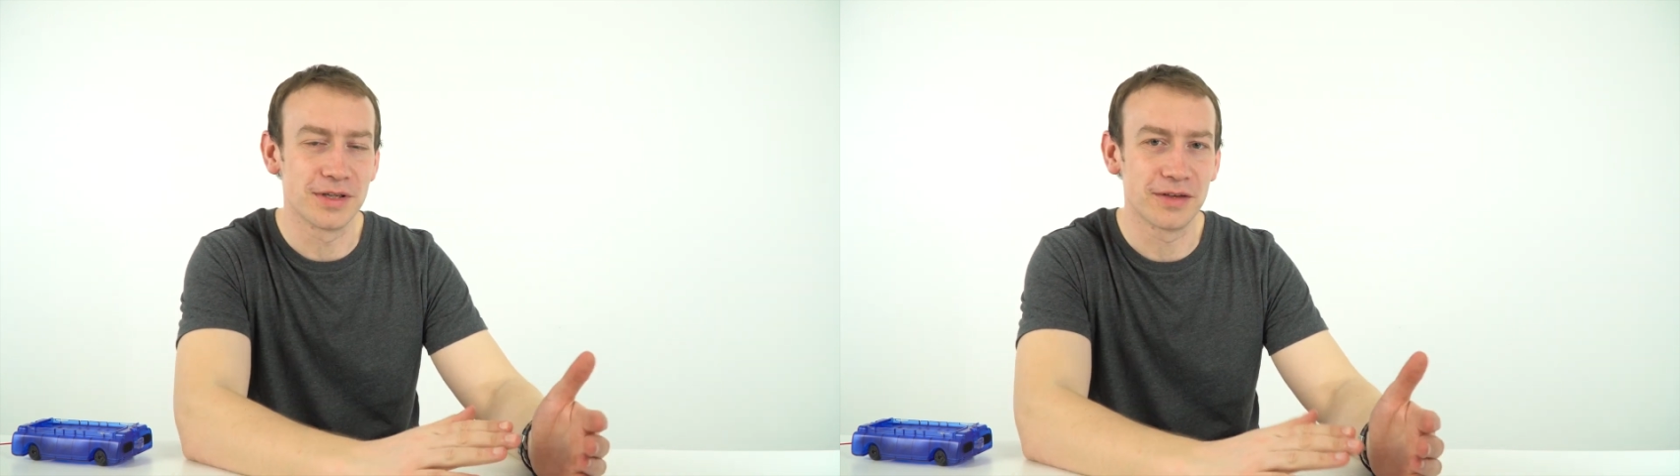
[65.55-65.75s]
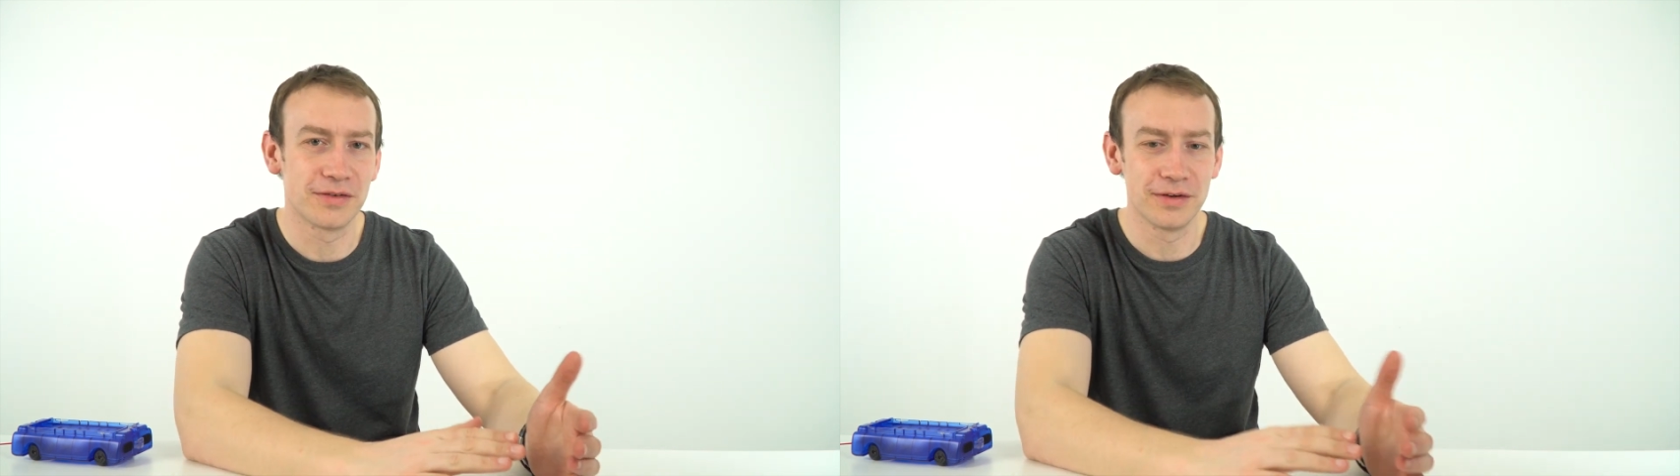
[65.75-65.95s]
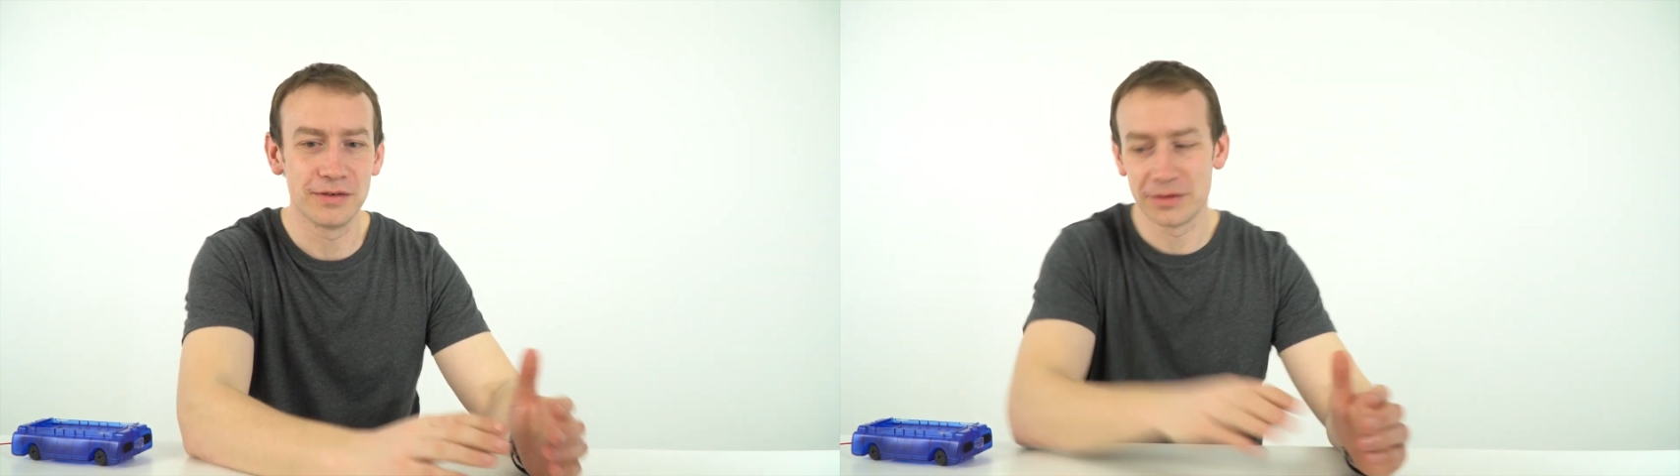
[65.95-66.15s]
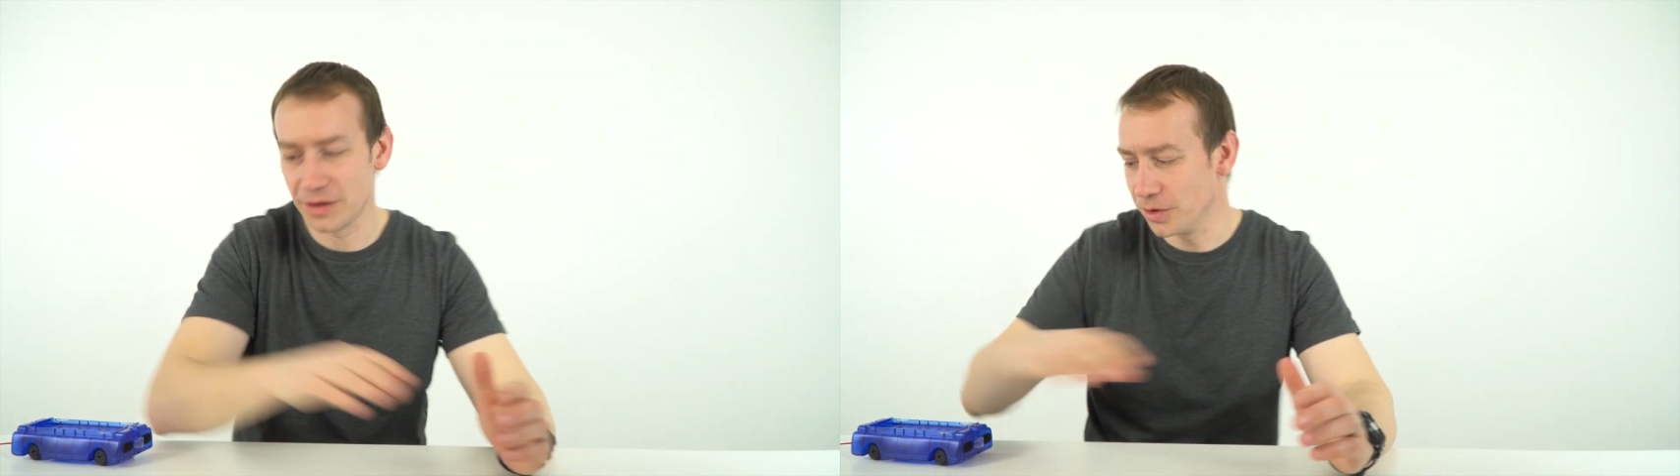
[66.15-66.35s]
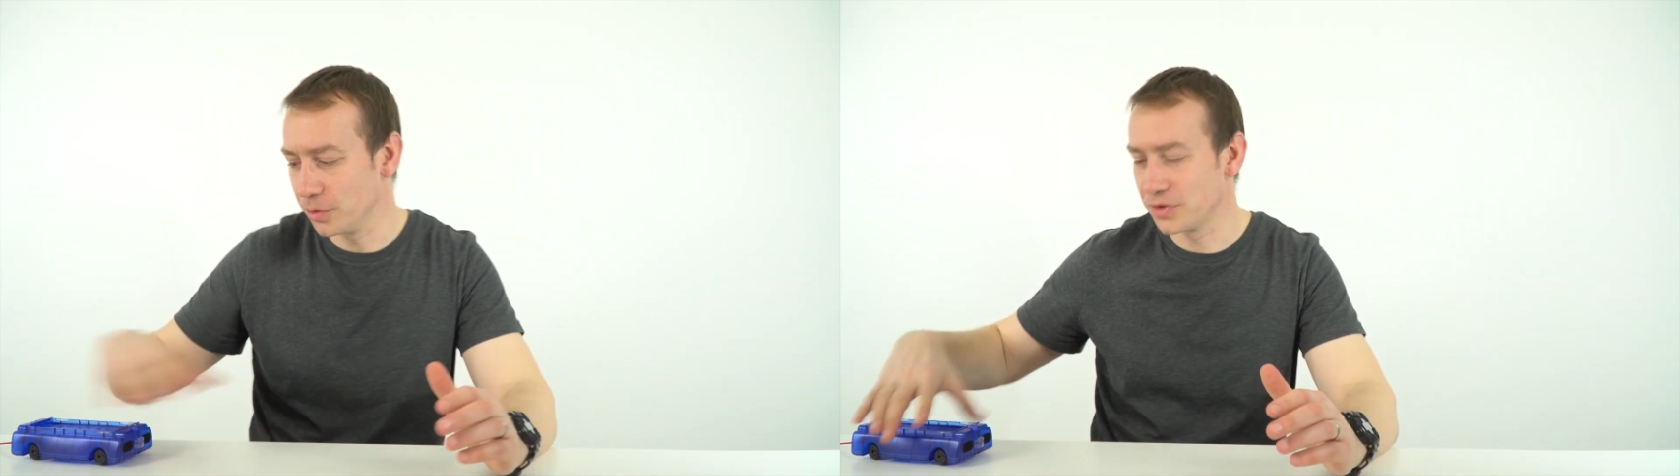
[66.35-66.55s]
distance
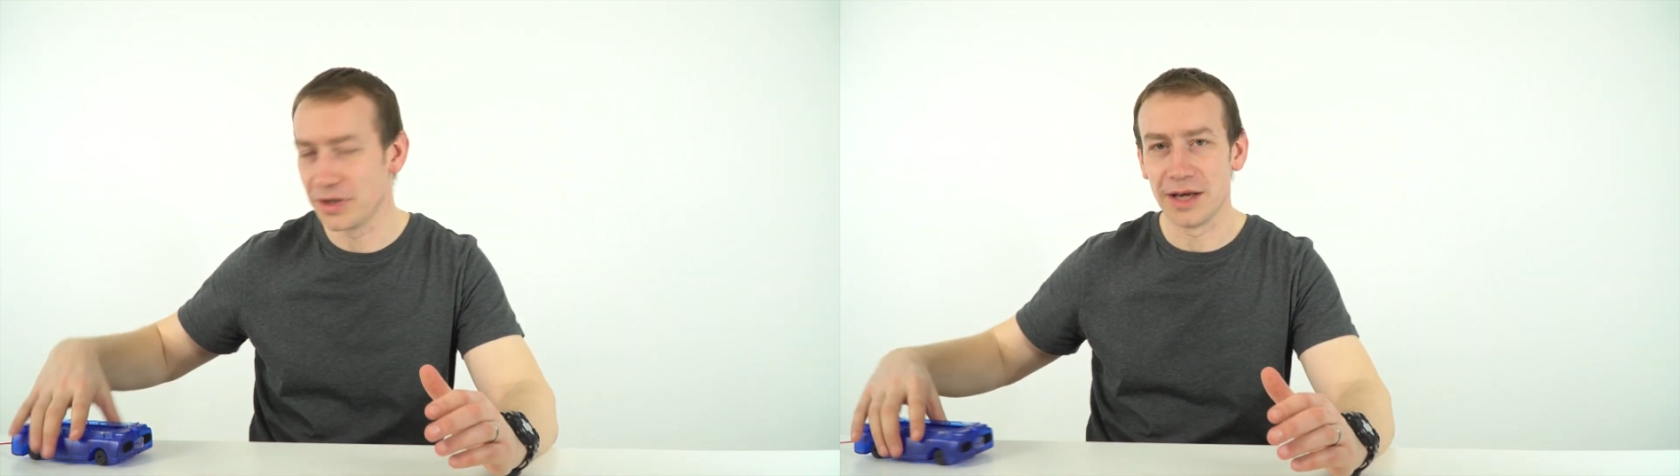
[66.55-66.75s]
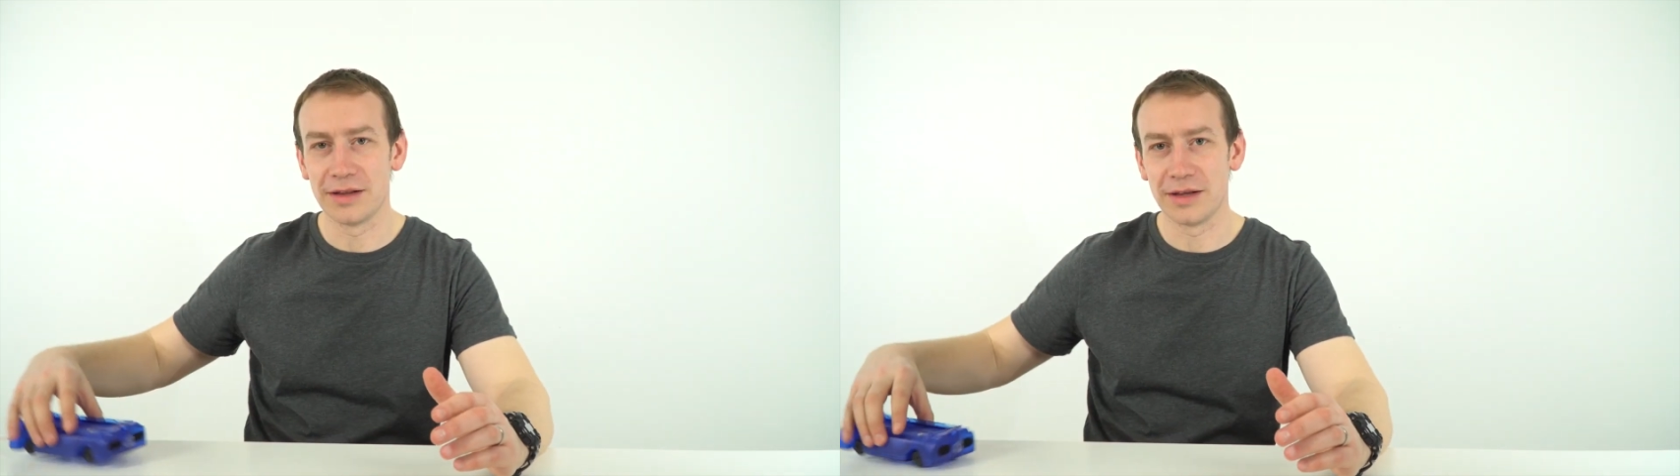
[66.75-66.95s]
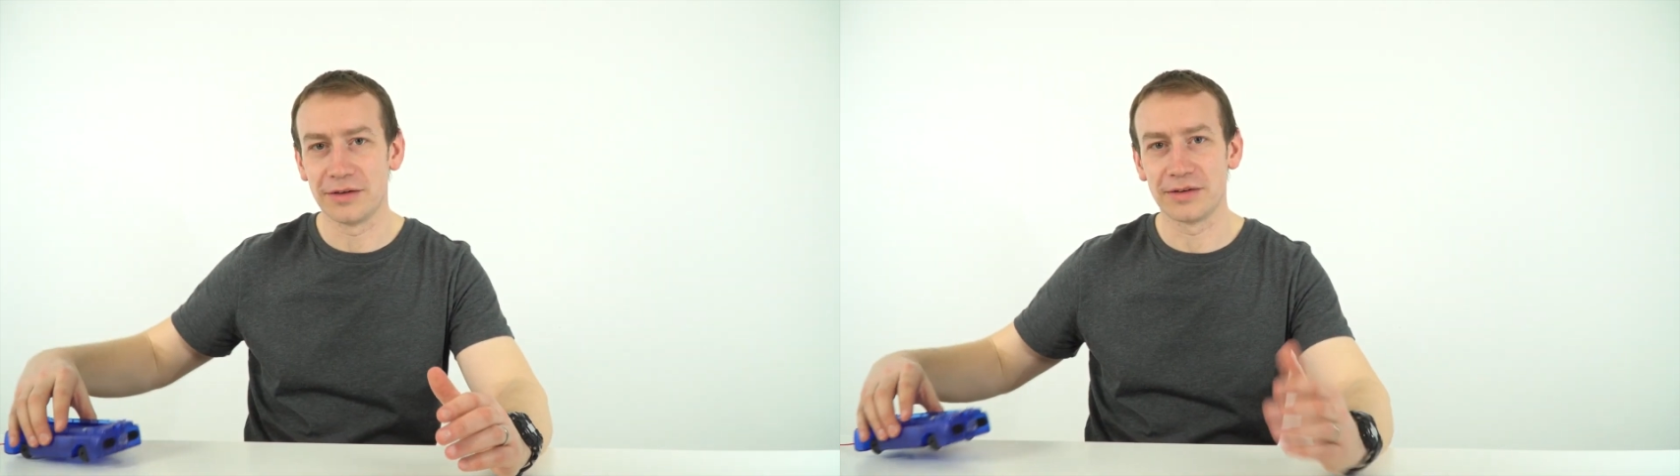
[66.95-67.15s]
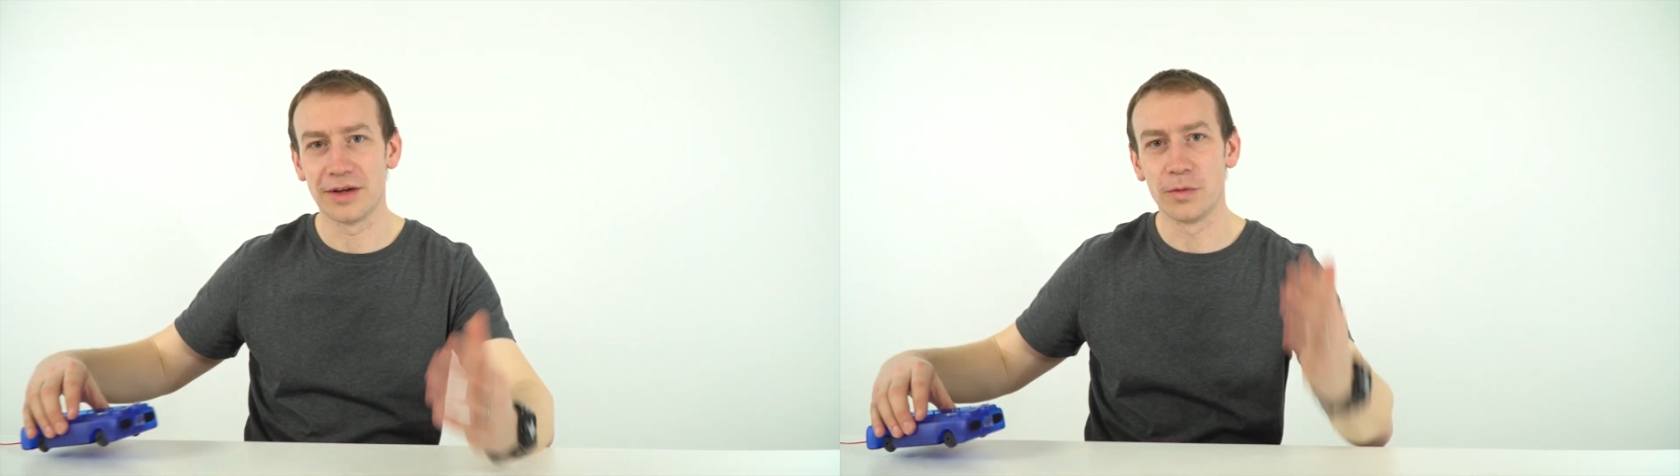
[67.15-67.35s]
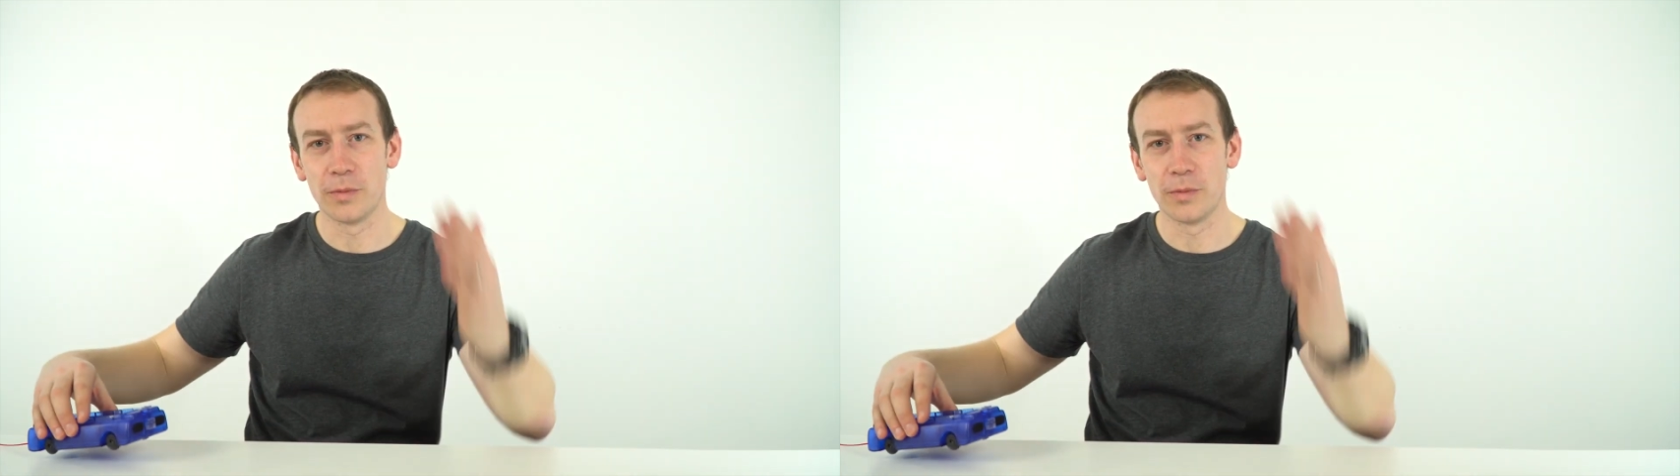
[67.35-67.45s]
in order to get this uh,